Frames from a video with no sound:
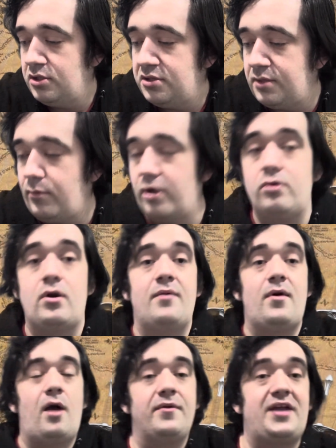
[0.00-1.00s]
The Mercadine
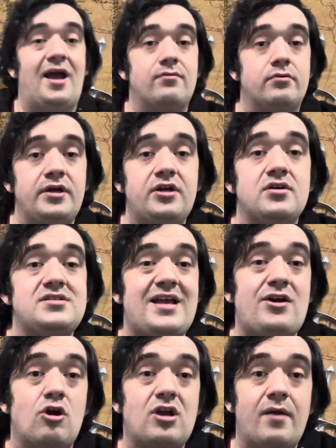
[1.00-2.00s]
Armored Cavalry, because they're
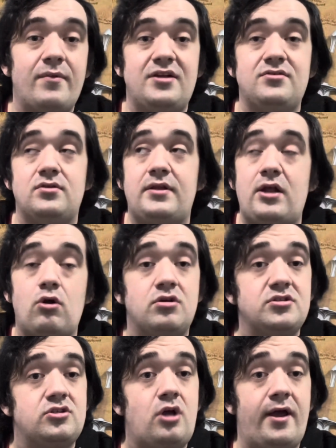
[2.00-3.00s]
not
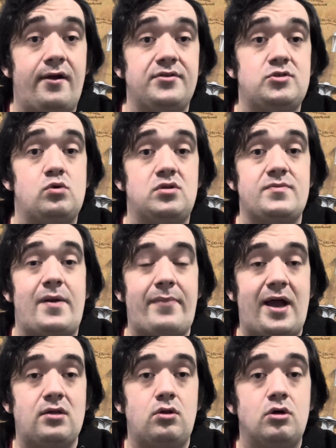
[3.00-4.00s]
going towards my
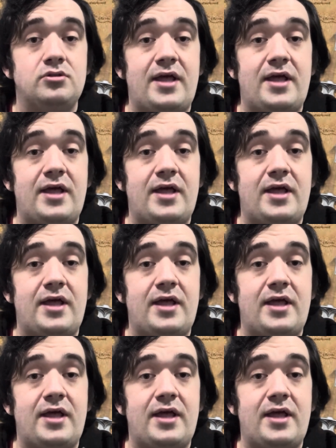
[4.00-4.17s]
backlog.